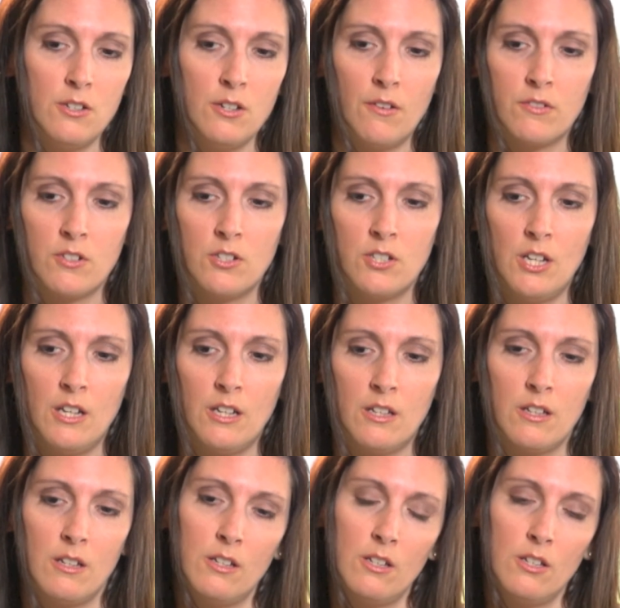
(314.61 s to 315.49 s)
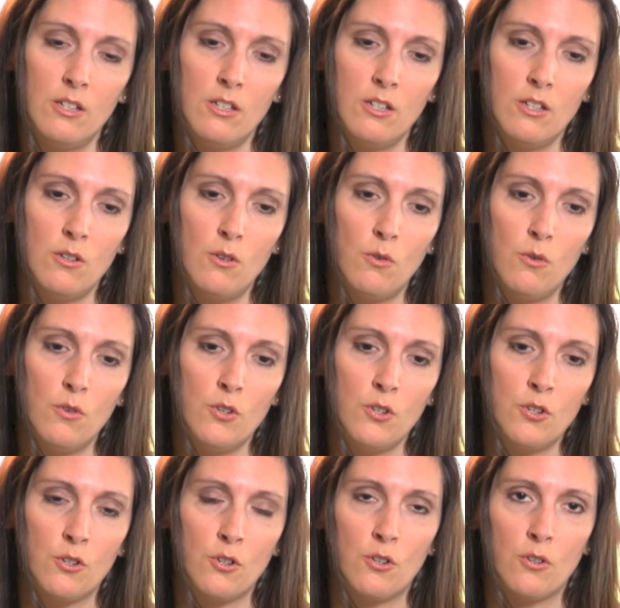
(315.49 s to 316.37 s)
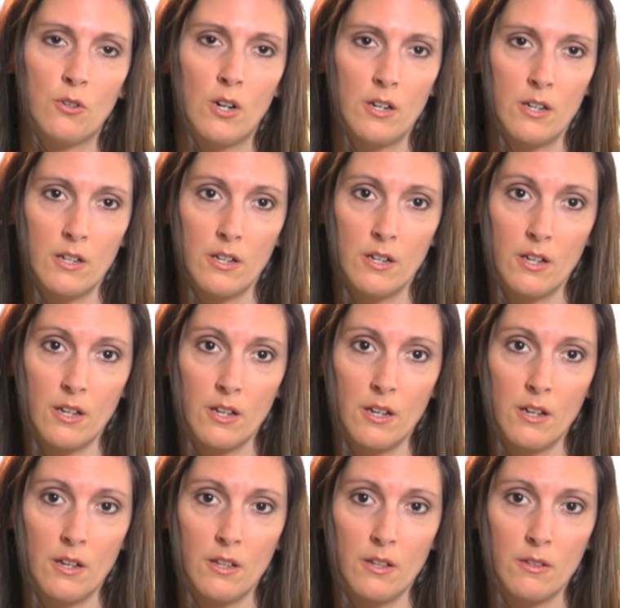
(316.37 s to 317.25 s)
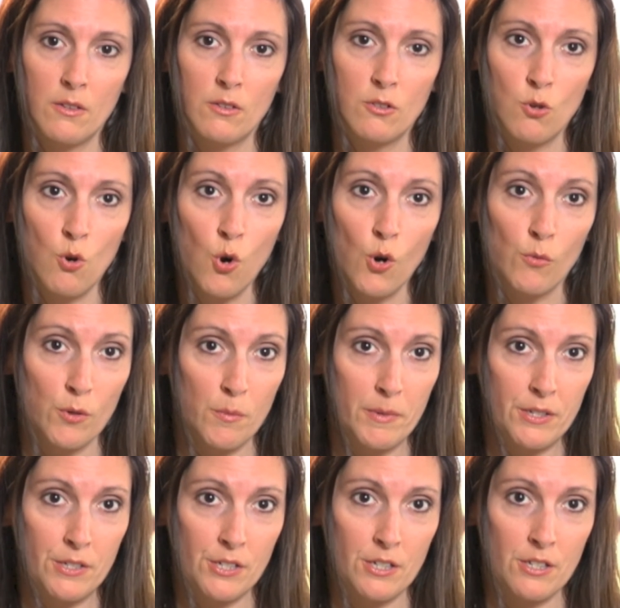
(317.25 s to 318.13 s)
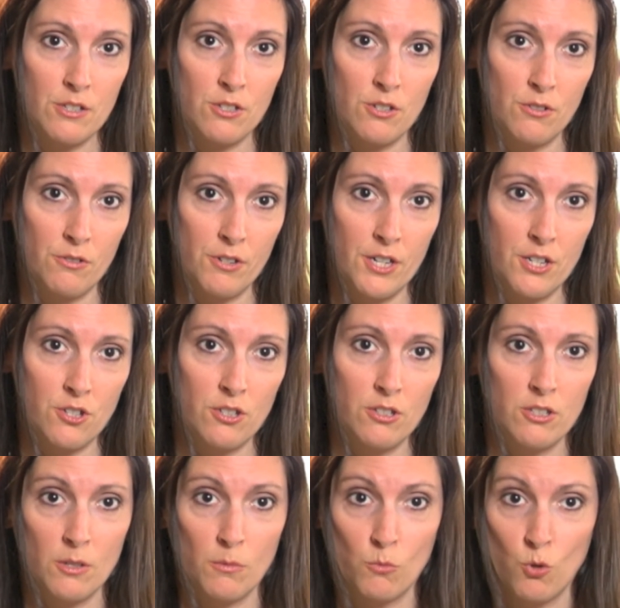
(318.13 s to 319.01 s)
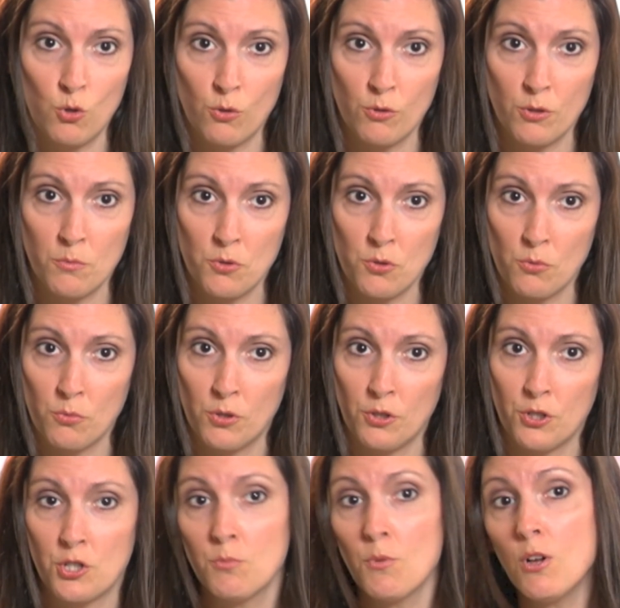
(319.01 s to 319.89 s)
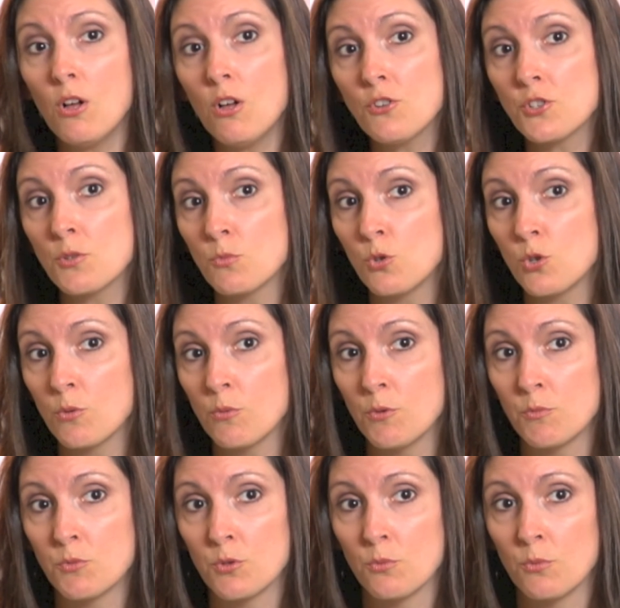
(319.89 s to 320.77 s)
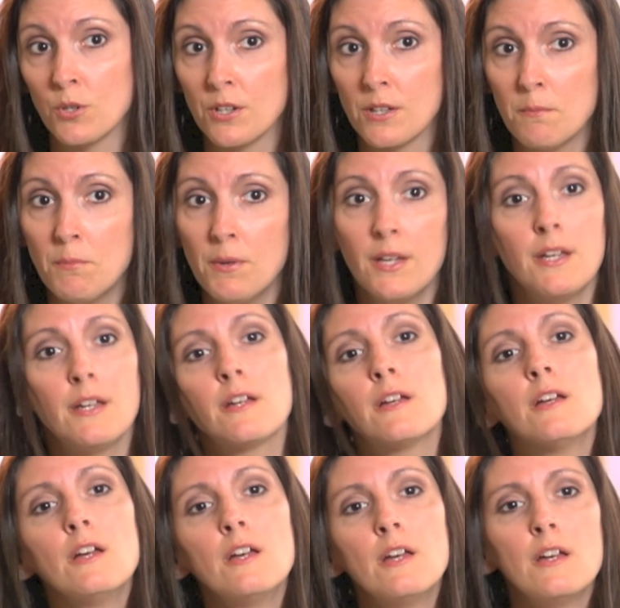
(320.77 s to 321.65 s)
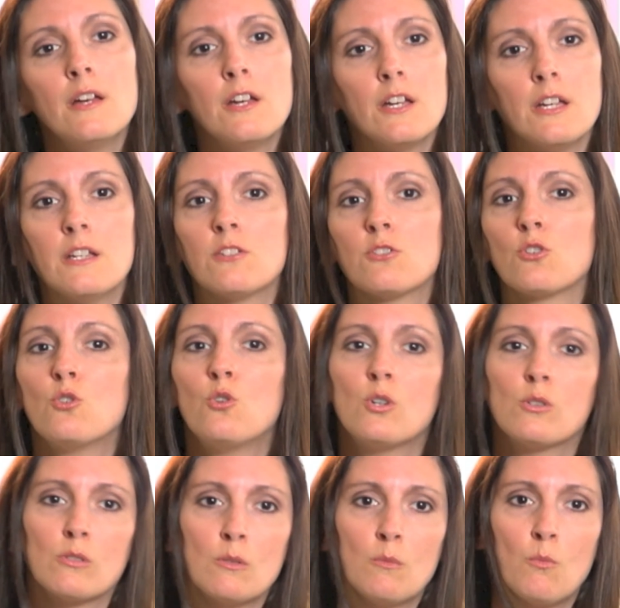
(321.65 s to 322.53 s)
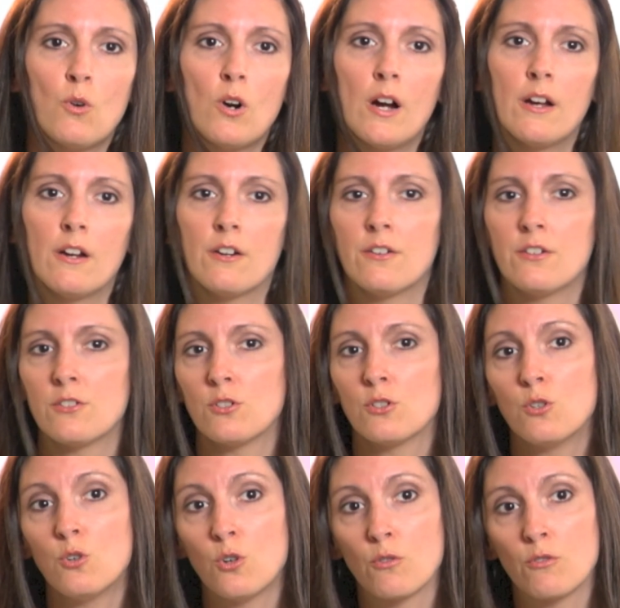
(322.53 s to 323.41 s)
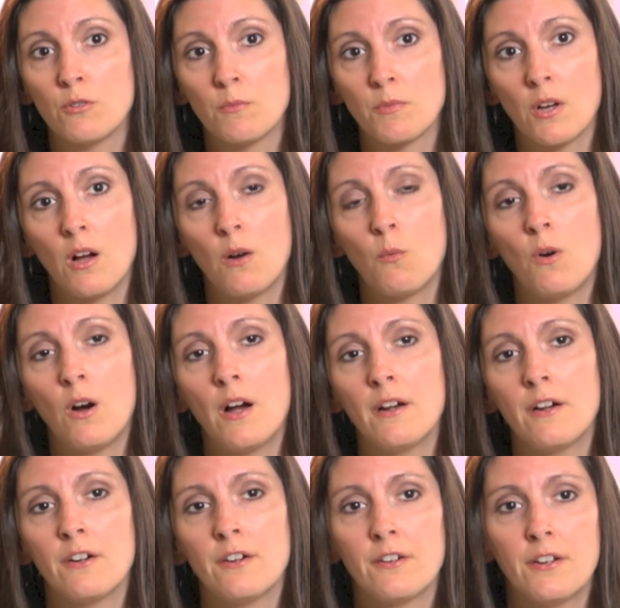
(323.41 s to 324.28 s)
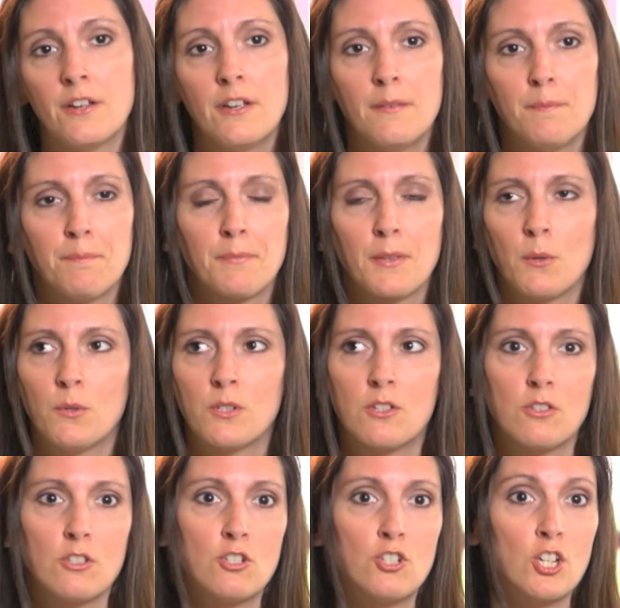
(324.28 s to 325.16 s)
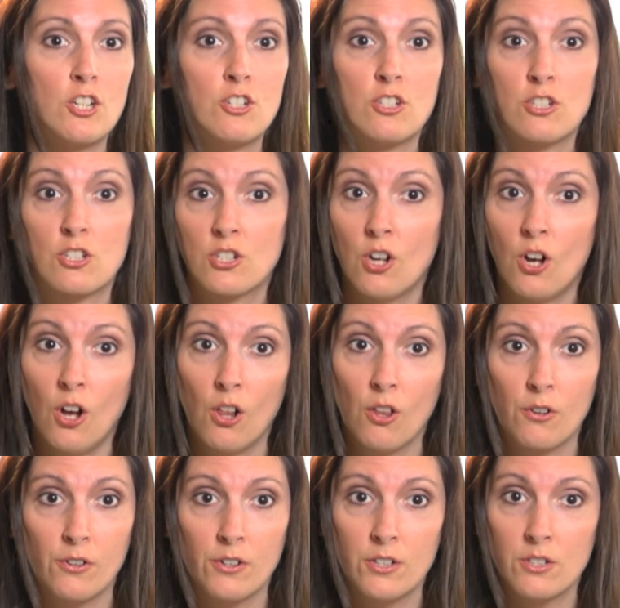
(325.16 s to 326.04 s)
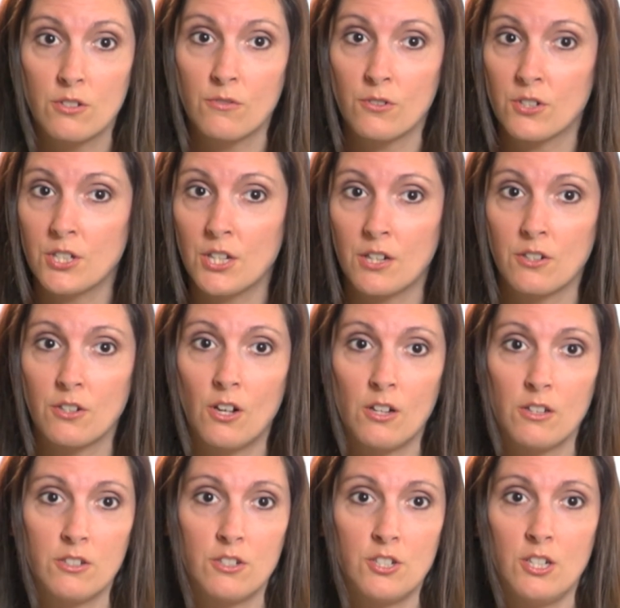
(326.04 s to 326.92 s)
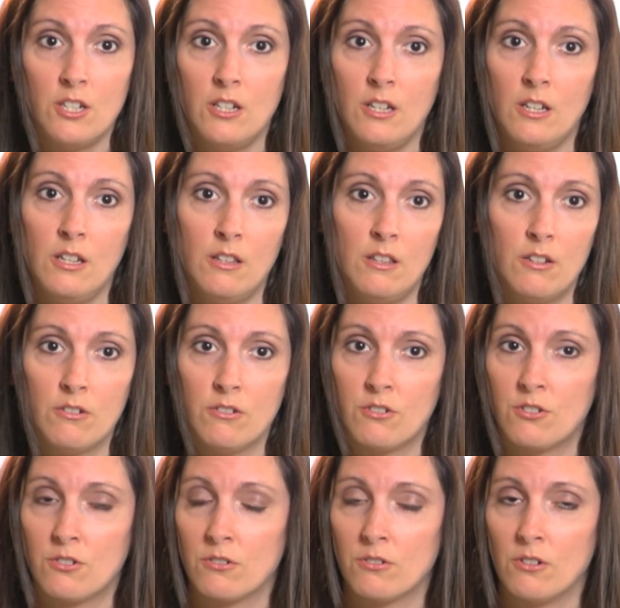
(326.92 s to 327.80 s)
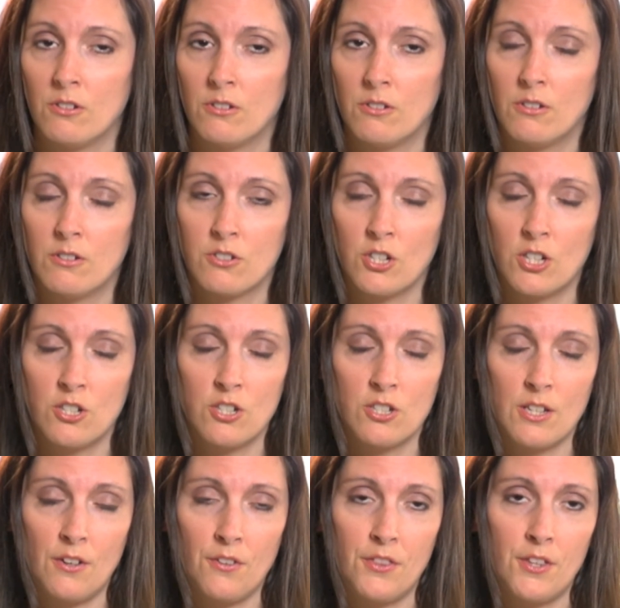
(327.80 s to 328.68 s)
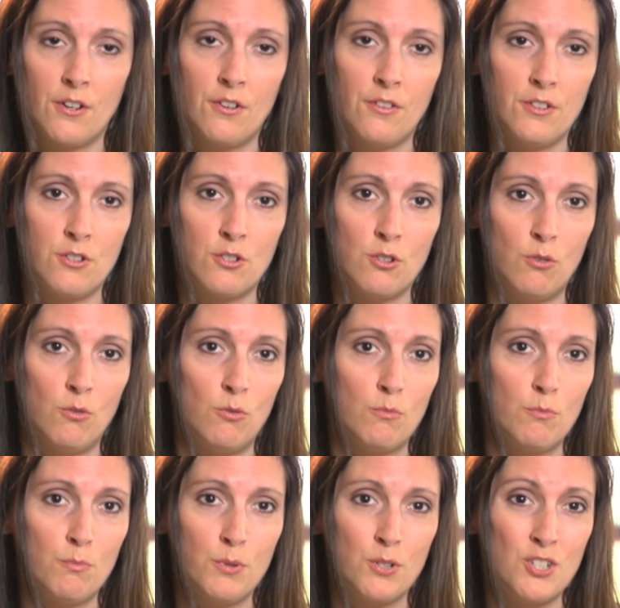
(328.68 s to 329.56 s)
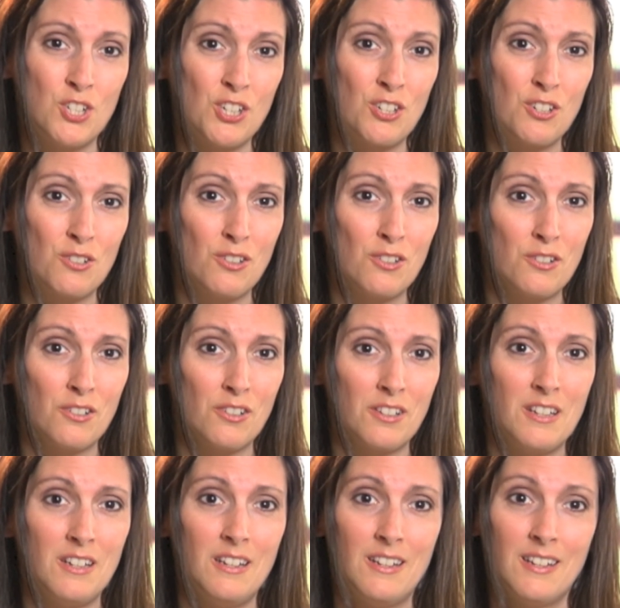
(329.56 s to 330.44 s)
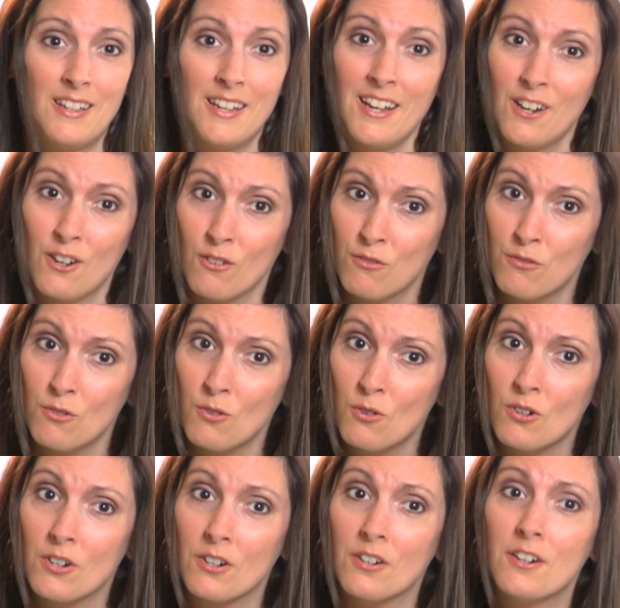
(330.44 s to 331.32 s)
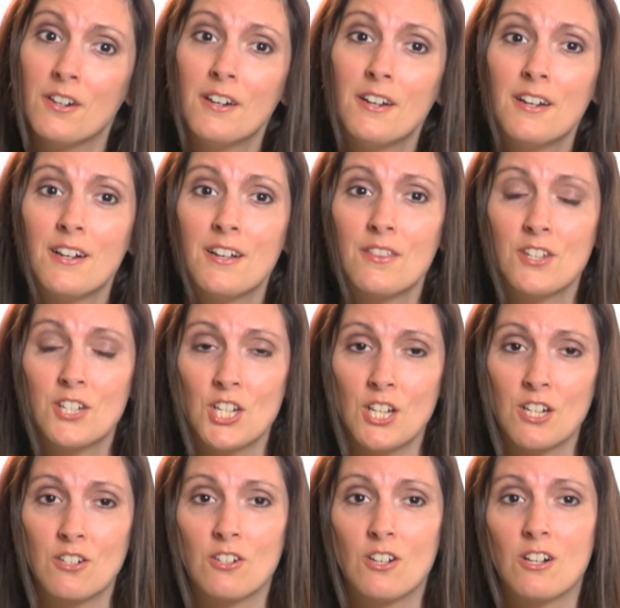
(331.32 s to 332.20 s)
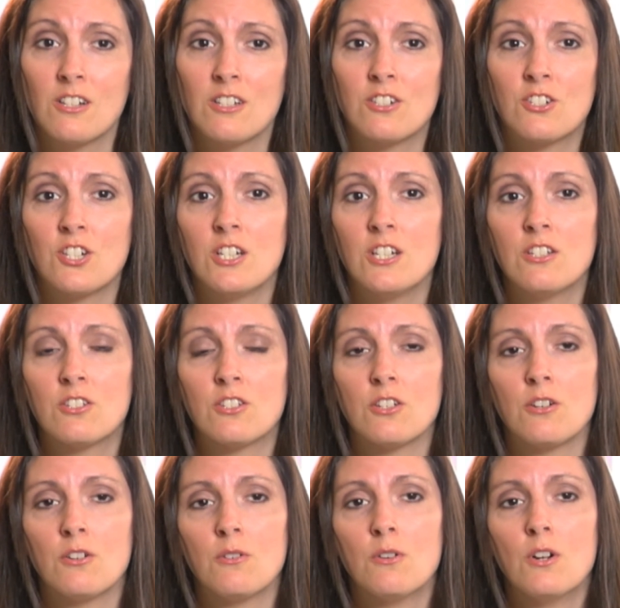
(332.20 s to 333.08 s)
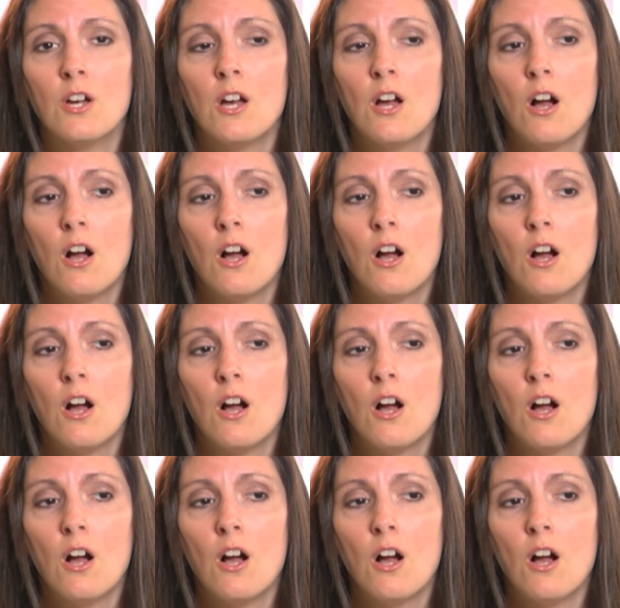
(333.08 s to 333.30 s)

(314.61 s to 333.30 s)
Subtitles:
you have to take your courtroom into consideration. Some courtrooms are really small, some courtrooms are really big. Is the courtroom wired? Is the courtroom not wired? What's the judge's tolerance for technology? There are still judges out there that don't particularly care for the technology. So